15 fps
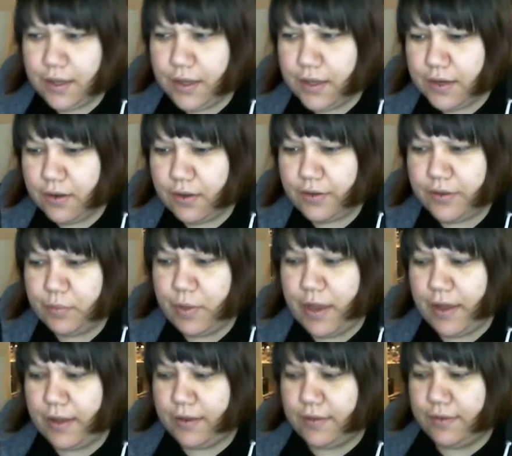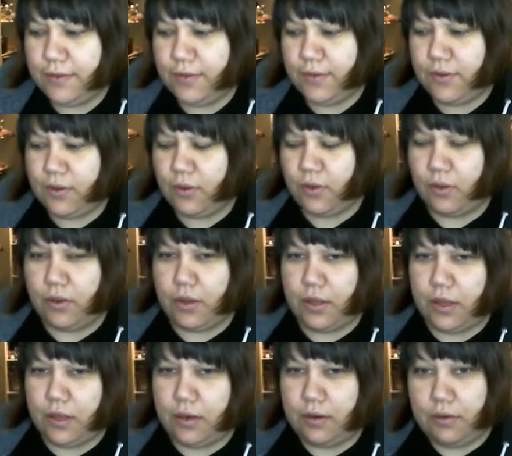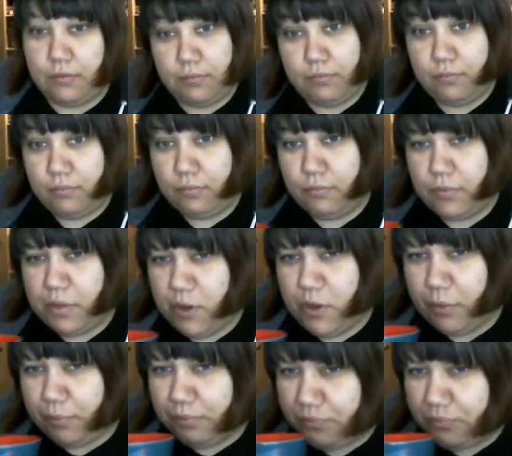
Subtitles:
It all depends on my mom.